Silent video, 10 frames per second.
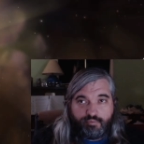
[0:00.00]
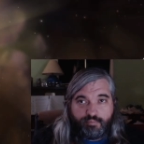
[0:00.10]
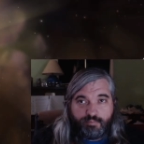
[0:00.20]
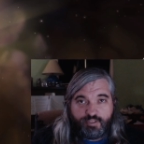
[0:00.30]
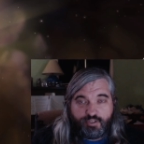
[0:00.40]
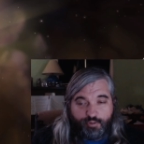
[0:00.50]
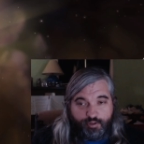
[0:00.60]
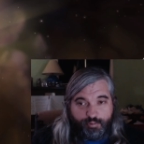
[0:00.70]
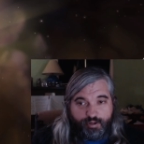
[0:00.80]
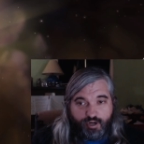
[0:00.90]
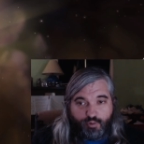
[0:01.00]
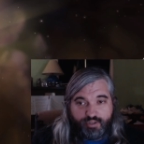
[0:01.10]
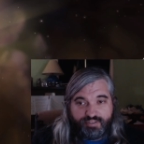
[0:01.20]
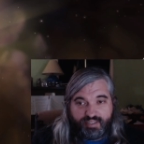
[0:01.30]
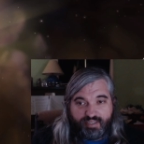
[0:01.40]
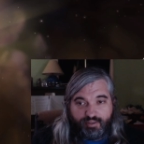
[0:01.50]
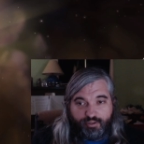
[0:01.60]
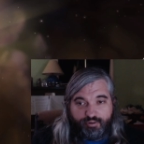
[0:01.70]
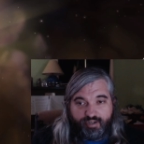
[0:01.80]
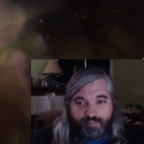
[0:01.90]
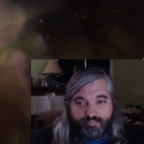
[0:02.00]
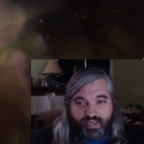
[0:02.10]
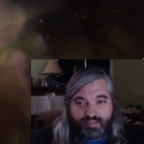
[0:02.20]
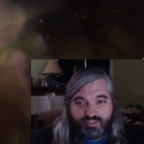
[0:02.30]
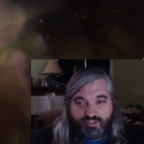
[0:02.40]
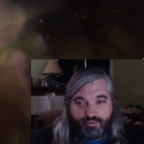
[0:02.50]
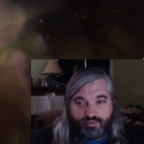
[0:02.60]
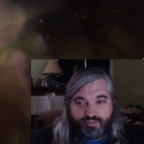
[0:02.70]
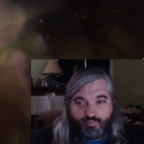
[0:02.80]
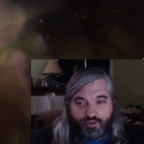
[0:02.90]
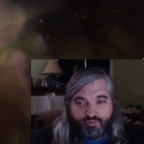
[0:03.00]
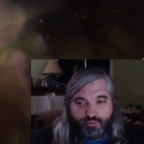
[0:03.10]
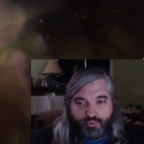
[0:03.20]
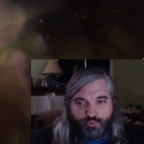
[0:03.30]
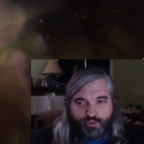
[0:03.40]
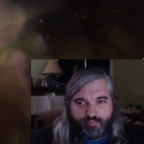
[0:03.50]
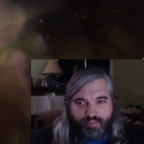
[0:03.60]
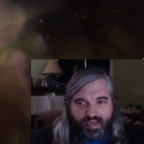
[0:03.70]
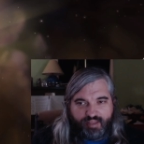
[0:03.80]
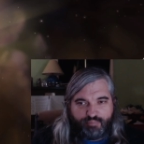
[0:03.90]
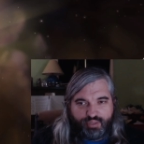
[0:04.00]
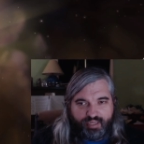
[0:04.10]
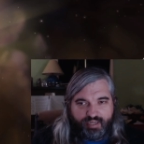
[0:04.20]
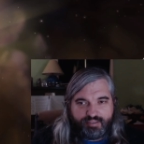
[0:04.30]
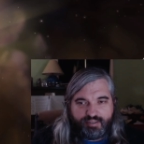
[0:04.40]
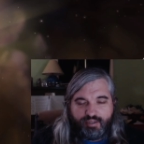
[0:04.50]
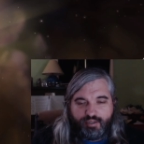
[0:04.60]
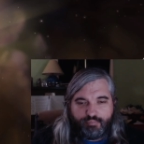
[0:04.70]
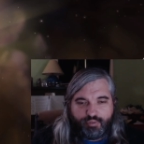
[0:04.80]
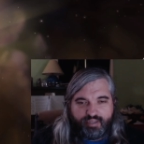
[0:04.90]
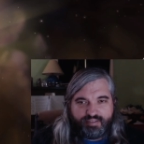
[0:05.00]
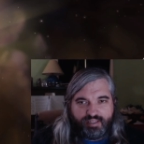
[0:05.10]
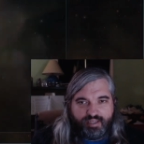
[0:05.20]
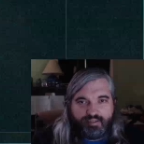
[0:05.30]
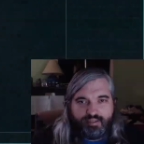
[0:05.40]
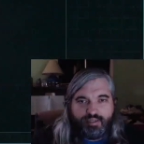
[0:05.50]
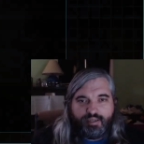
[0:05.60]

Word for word: So here we are once again loaded up next to this wonderful Ludic Path planet. Praise Lud.